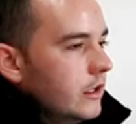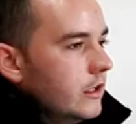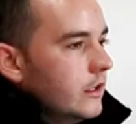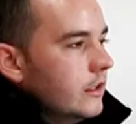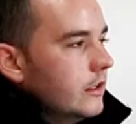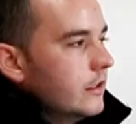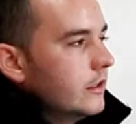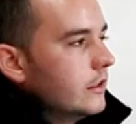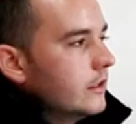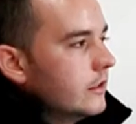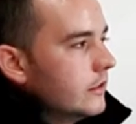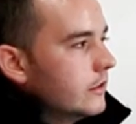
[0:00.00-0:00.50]

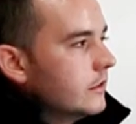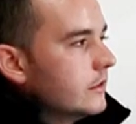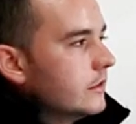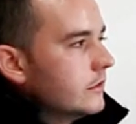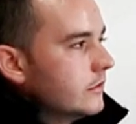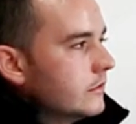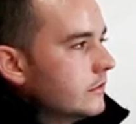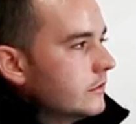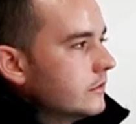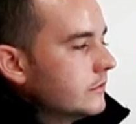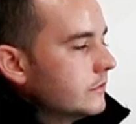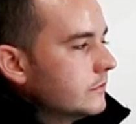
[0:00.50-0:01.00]

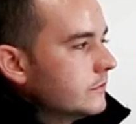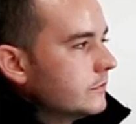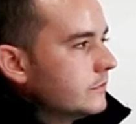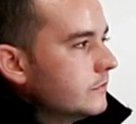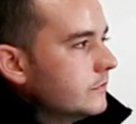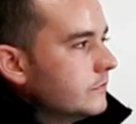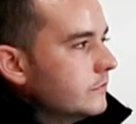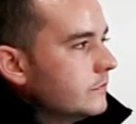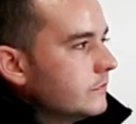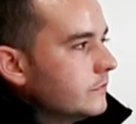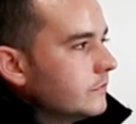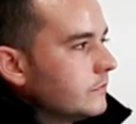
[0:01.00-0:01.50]

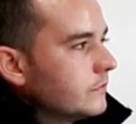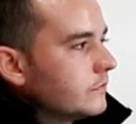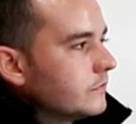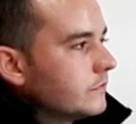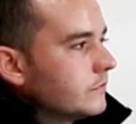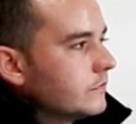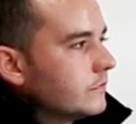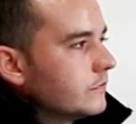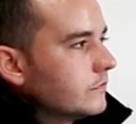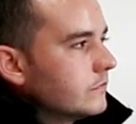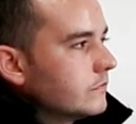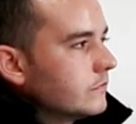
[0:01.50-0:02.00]

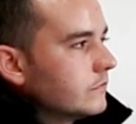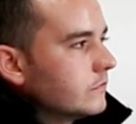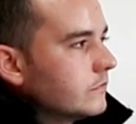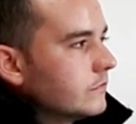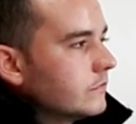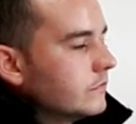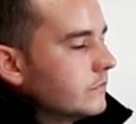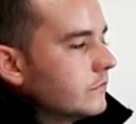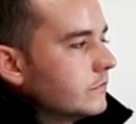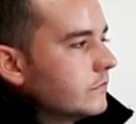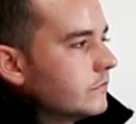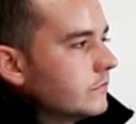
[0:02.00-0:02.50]

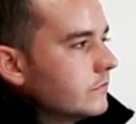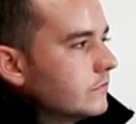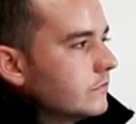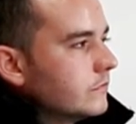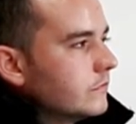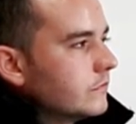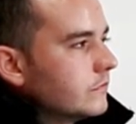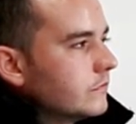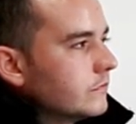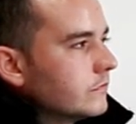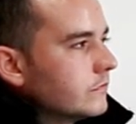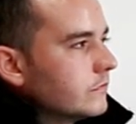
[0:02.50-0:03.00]

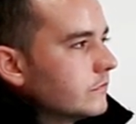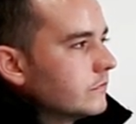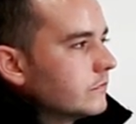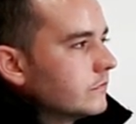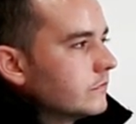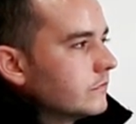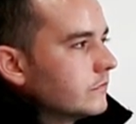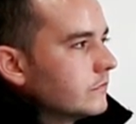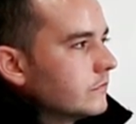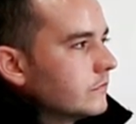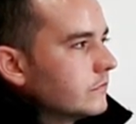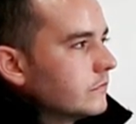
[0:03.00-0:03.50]

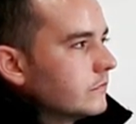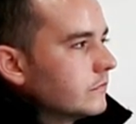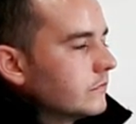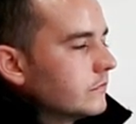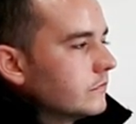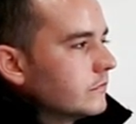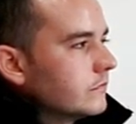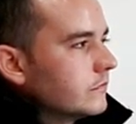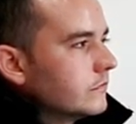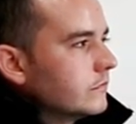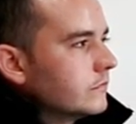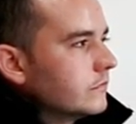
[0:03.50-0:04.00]

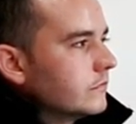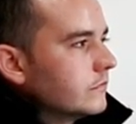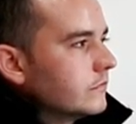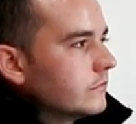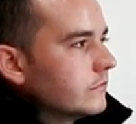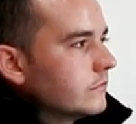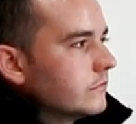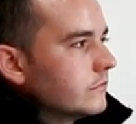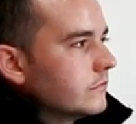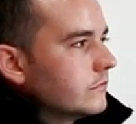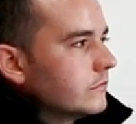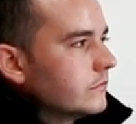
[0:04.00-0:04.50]

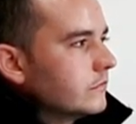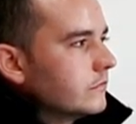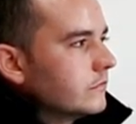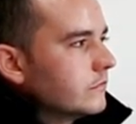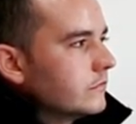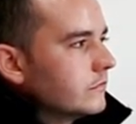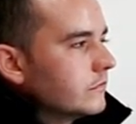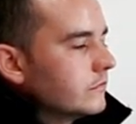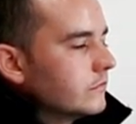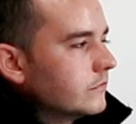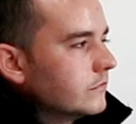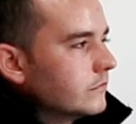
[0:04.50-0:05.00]

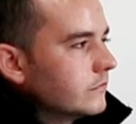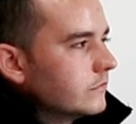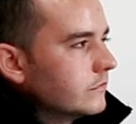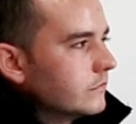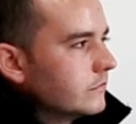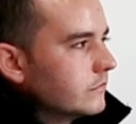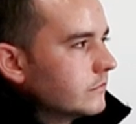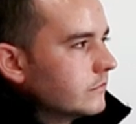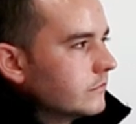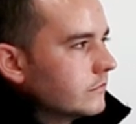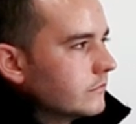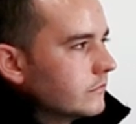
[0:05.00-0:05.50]

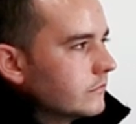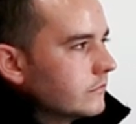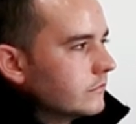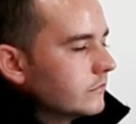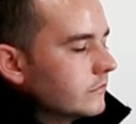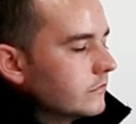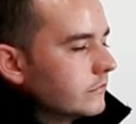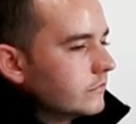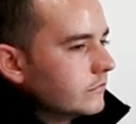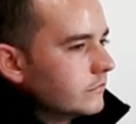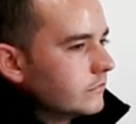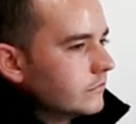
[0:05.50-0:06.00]

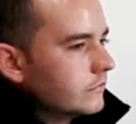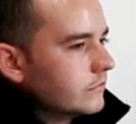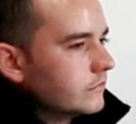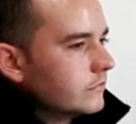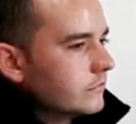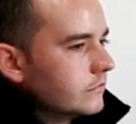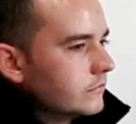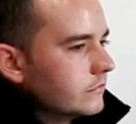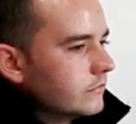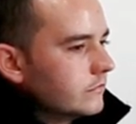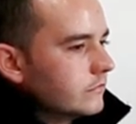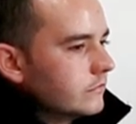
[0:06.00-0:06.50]

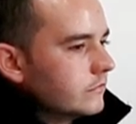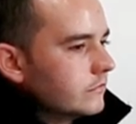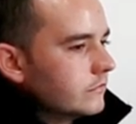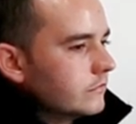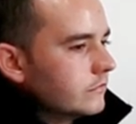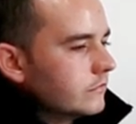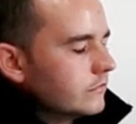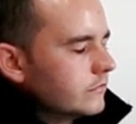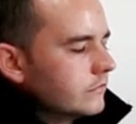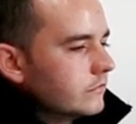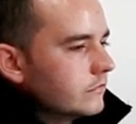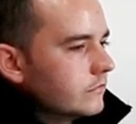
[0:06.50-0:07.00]

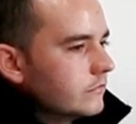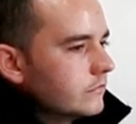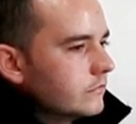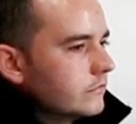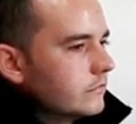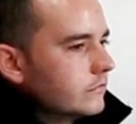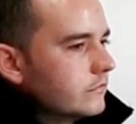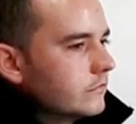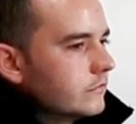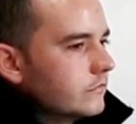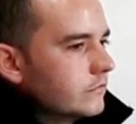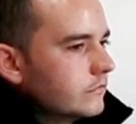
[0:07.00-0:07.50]

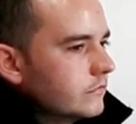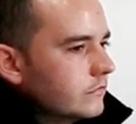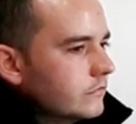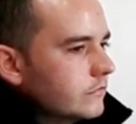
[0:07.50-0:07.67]
(silent)